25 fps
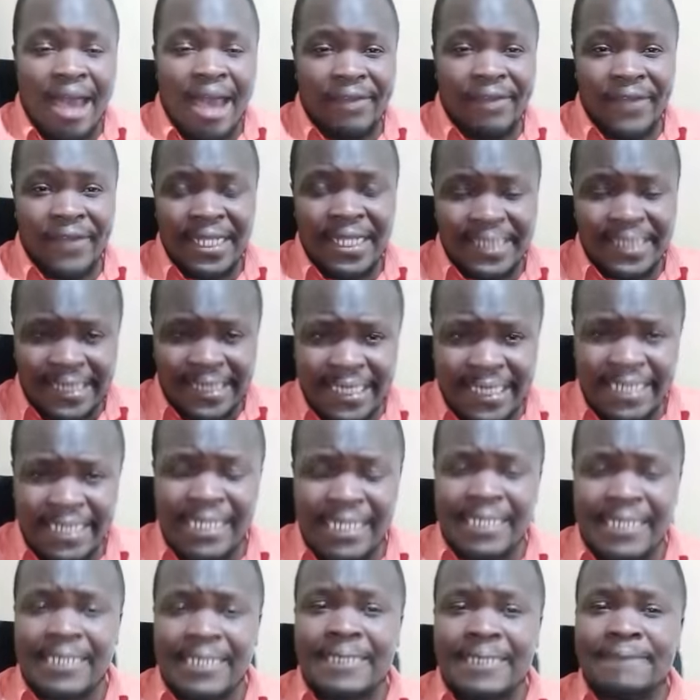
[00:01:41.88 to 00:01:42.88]
And then
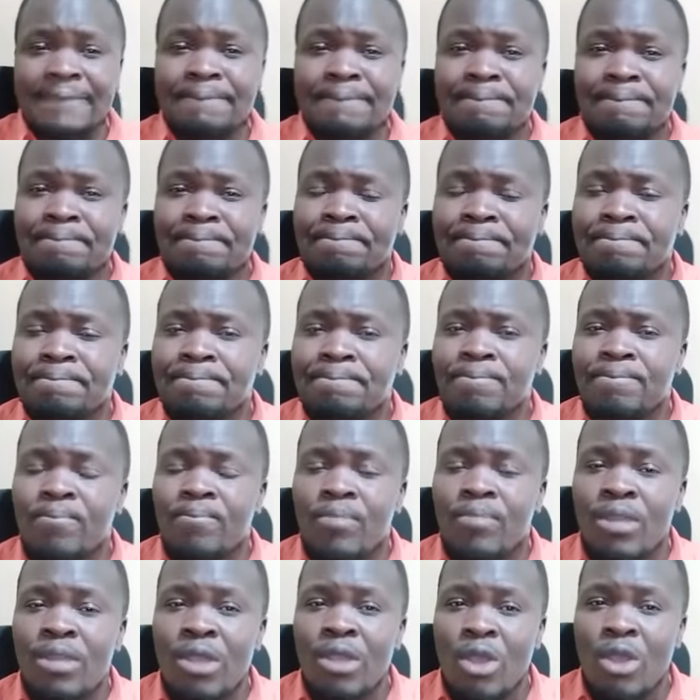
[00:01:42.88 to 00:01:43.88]
secondly,
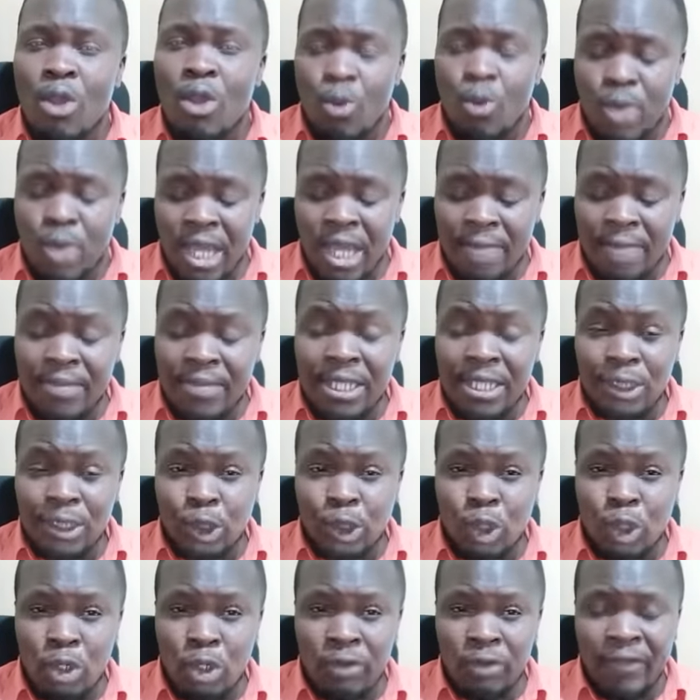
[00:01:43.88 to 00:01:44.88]
we are
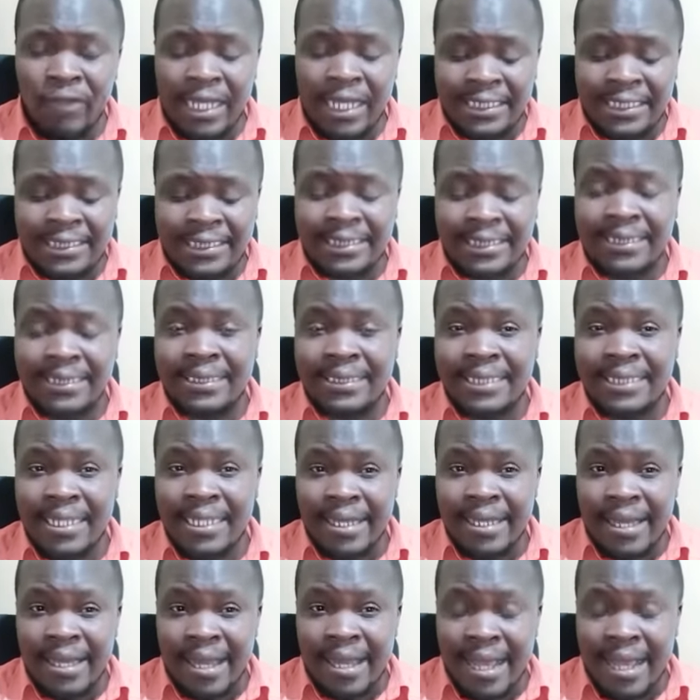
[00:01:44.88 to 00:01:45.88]
being told that
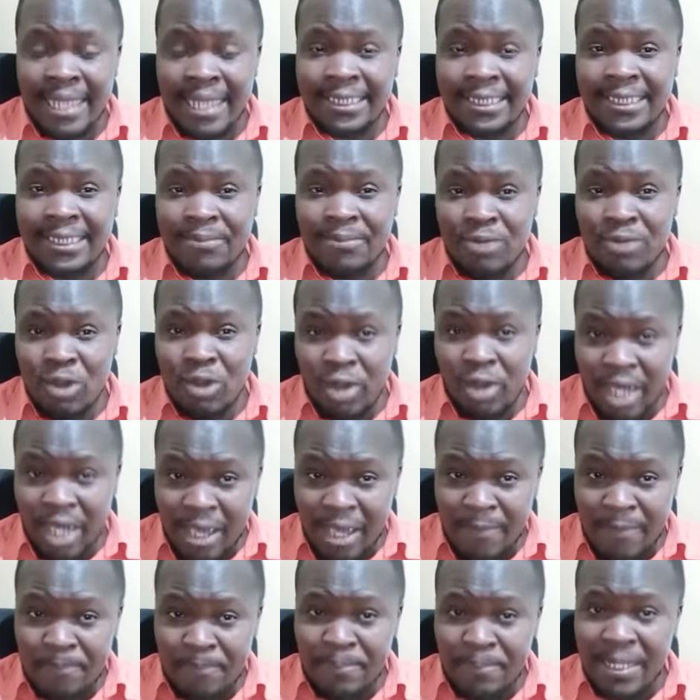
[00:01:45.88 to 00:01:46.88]
Azimio
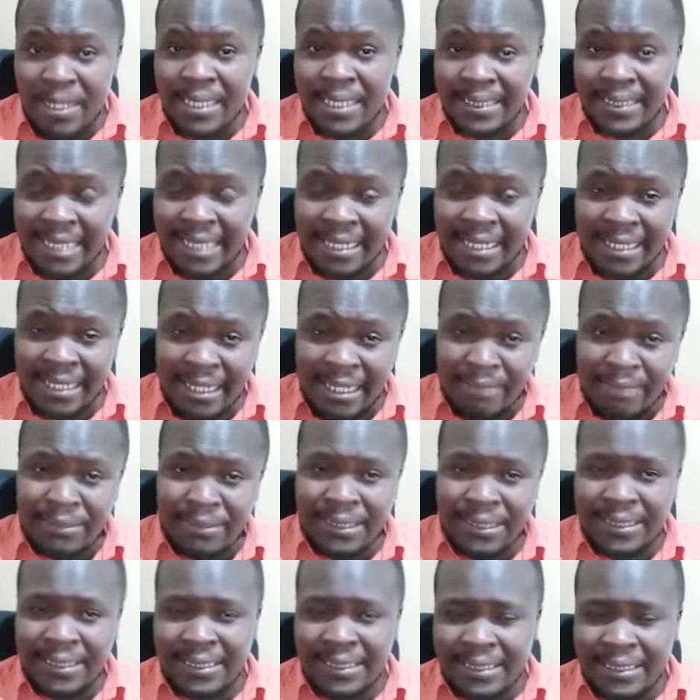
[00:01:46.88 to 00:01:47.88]
MPs and
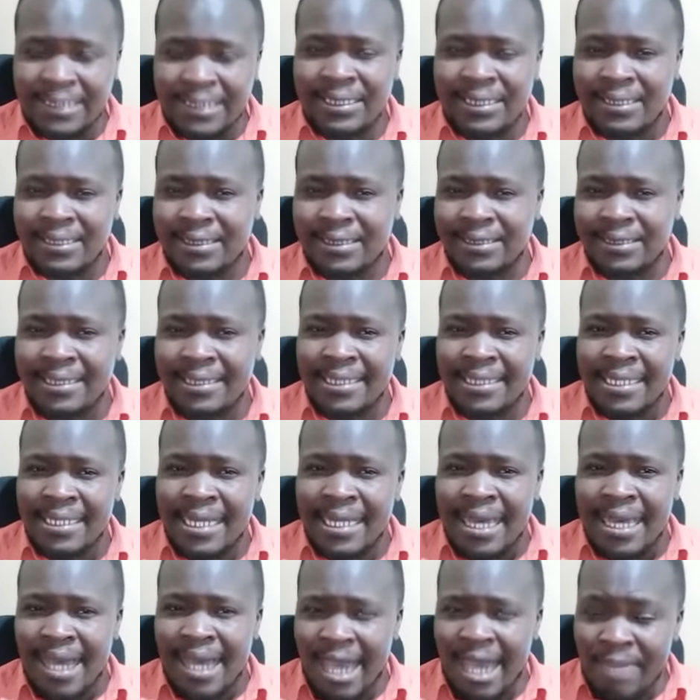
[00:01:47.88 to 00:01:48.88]
MCs,
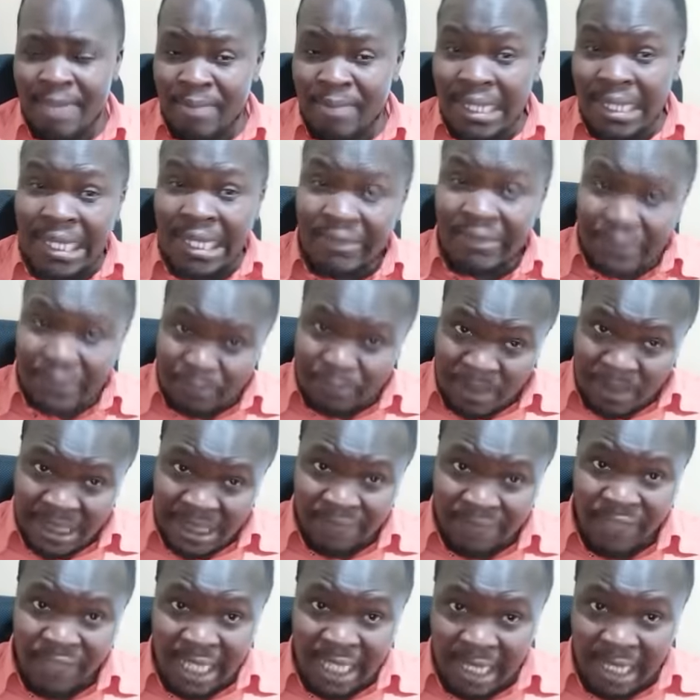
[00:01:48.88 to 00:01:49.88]
I believe
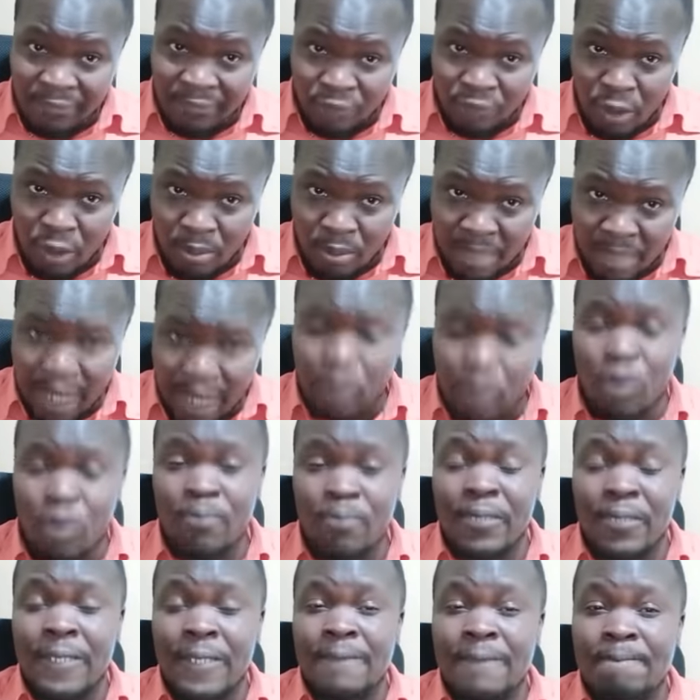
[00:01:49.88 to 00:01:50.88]
specifically from
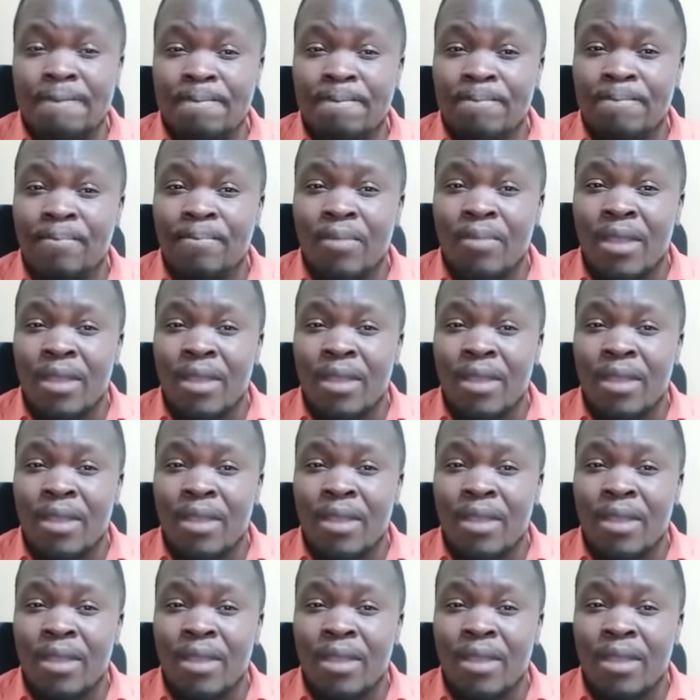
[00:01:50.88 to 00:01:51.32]
Nairobi,